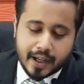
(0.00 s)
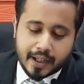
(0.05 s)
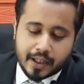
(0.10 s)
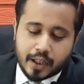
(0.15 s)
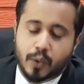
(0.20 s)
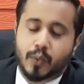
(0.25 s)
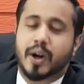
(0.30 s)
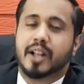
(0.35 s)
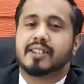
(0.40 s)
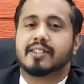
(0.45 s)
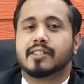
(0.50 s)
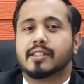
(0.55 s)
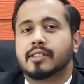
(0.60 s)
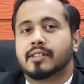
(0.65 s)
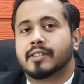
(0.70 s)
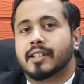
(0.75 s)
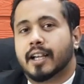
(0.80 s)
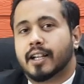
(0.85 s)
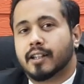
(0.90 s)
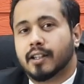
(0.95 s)
Now, once
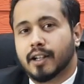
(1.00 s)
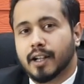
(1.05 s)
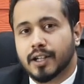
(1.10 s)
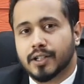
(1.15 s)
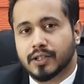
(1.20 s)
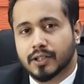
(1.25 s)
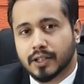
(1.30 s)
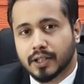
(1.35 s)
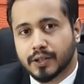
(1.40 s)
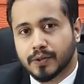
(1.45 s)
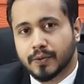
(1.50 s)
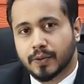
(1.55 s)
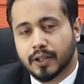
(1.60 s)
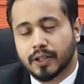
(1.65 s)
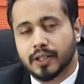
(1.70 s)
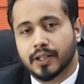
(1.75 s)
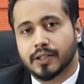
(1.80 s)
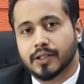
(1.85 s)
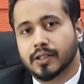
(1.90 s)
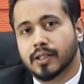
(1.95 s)
this declaration is
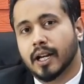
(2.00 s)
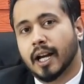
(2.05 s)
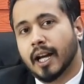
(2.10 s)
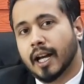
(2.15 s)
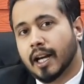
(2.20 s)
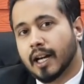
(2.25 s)
furnished,